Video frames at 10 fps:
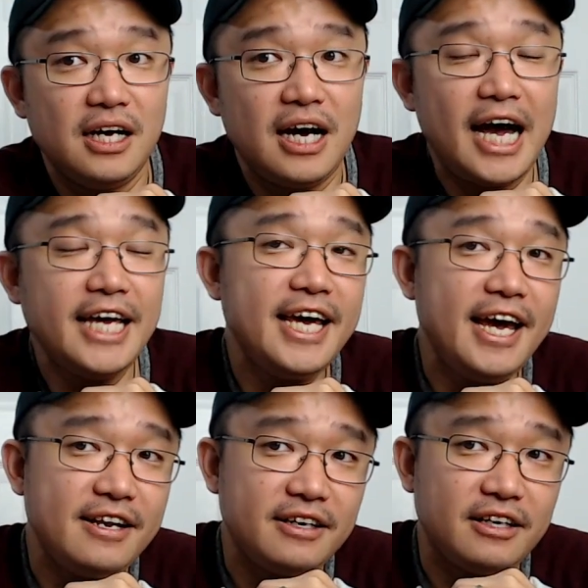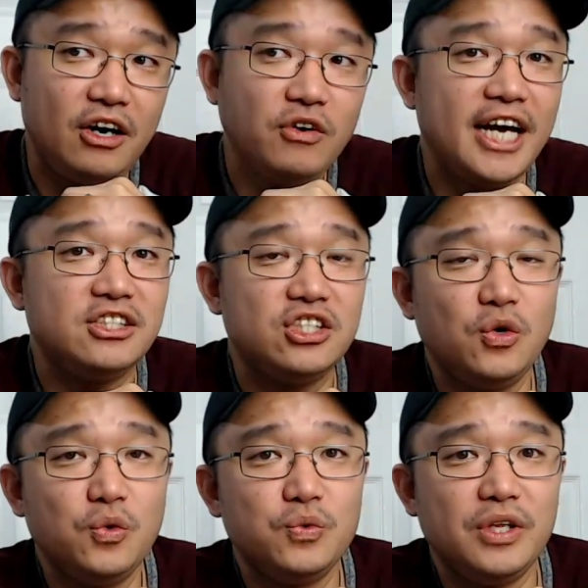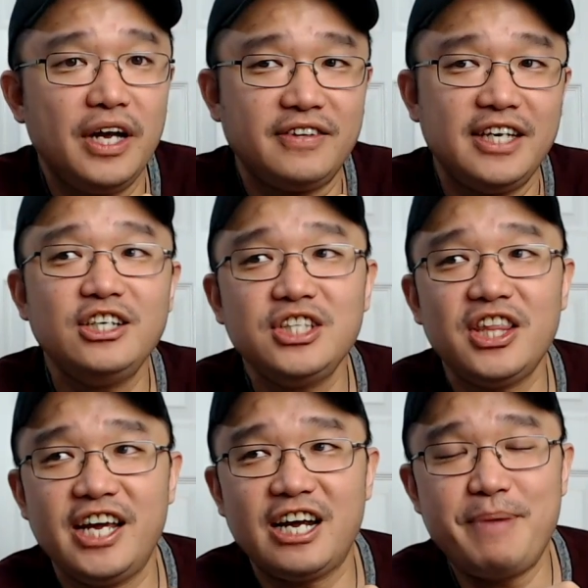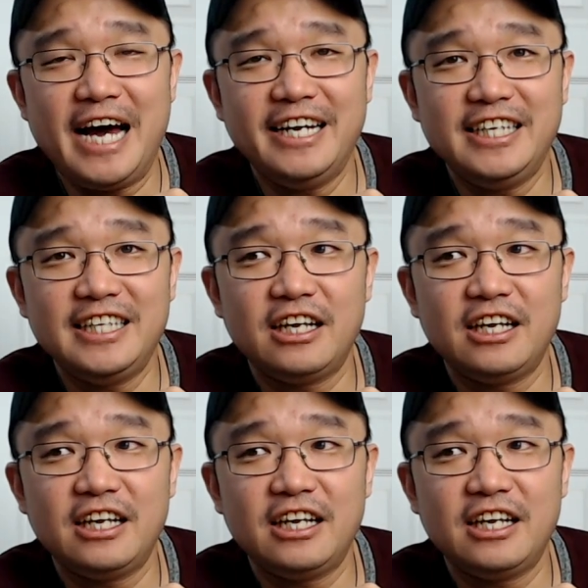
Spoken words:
Okay, so here's the thing about it.